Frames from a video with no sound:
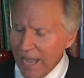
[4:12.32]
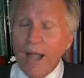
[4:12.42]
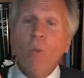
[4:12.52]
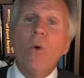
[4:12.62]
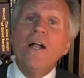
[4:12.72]

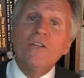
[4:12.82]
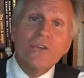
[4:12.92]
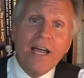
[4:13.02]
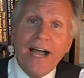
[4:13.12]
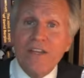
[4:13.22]
I want
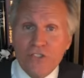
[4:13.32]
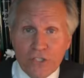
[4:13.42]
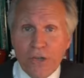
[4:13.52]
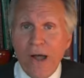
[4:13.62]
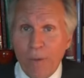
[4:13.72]
you guys
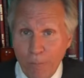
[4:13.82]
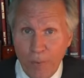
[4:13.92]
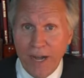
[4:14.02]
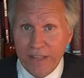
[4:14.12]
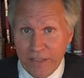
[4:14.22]
to go out and
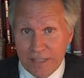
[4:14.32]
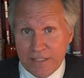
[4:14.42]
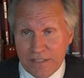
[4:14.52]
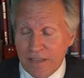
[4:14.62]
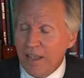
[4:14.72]
buy
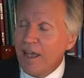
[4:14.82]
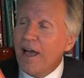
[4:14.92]
this.